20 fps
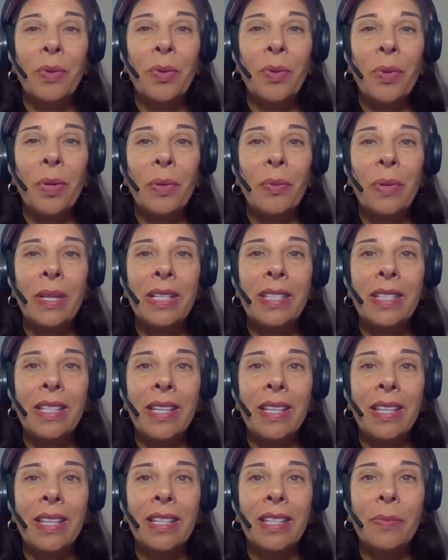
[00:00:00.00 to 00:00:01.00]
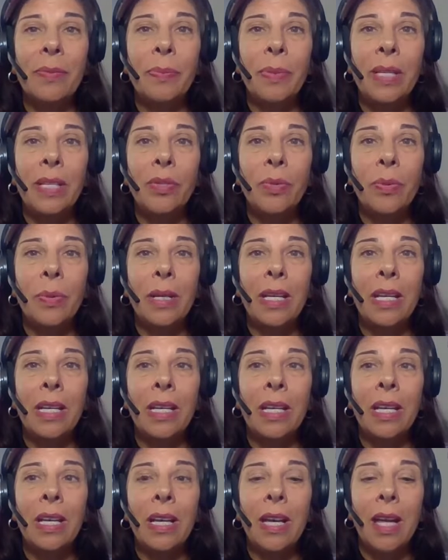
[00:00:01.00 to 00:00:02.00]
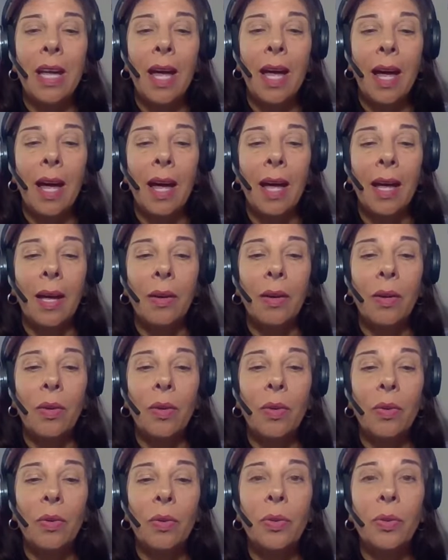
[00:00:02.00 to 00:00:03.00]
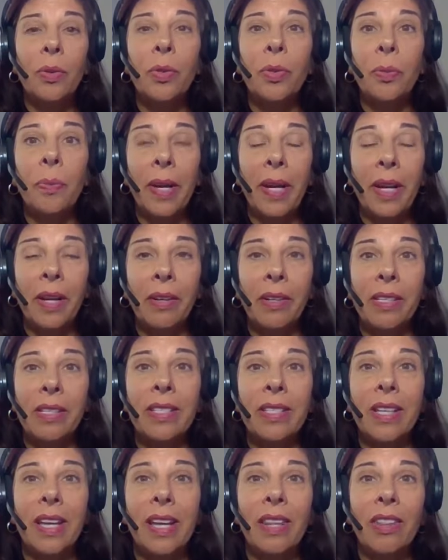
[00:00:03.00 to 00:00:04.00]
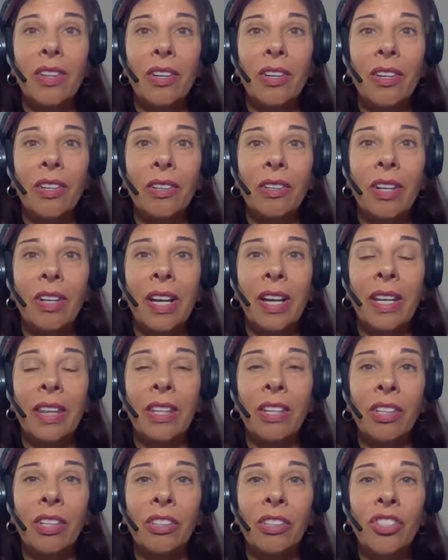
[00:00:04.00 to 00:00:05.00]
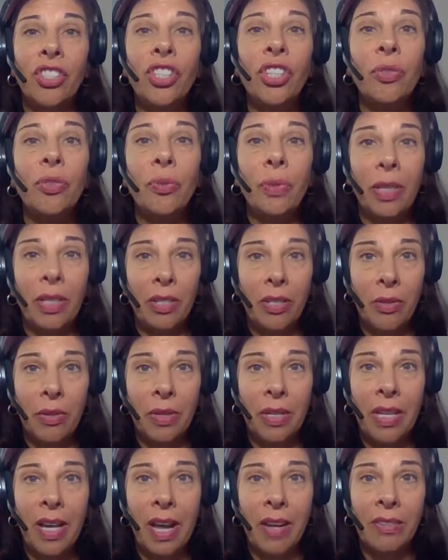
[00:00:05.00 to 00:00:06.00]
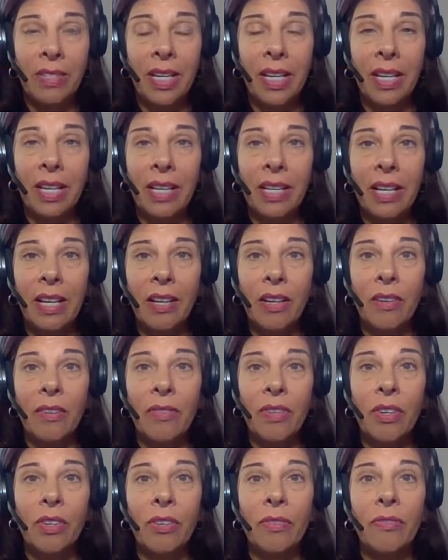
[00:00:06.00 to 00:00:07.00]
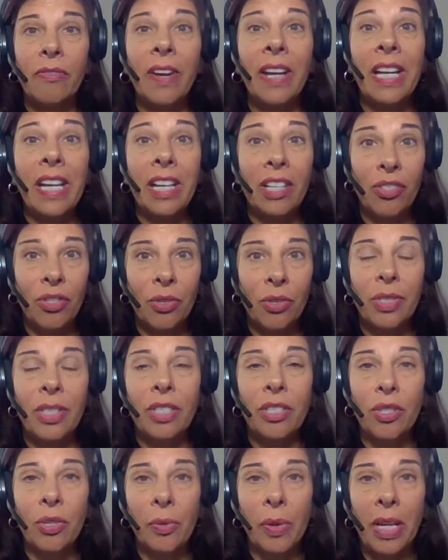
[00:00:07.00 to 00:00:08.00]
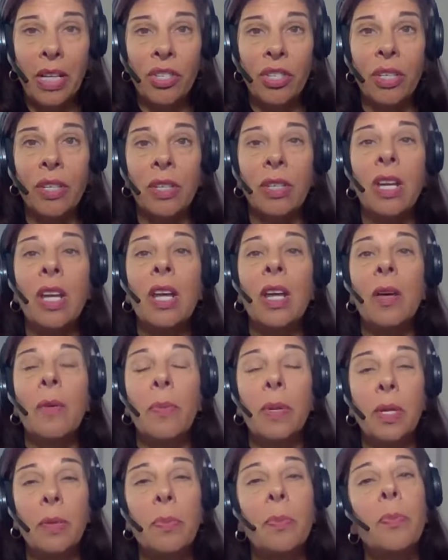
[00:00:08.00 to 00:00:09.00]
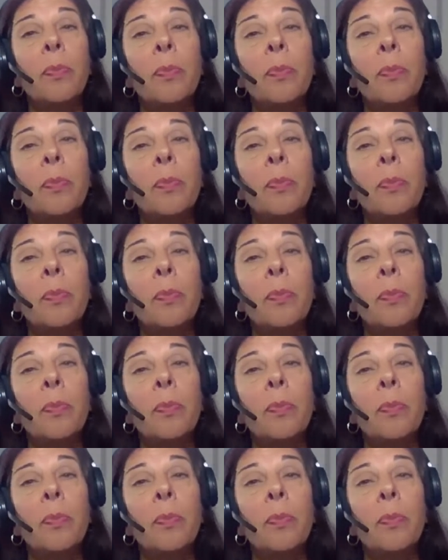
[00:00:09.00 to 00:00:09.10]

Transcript: or we see this between uh, older parents and their children who are now taking care of their financial situation. But a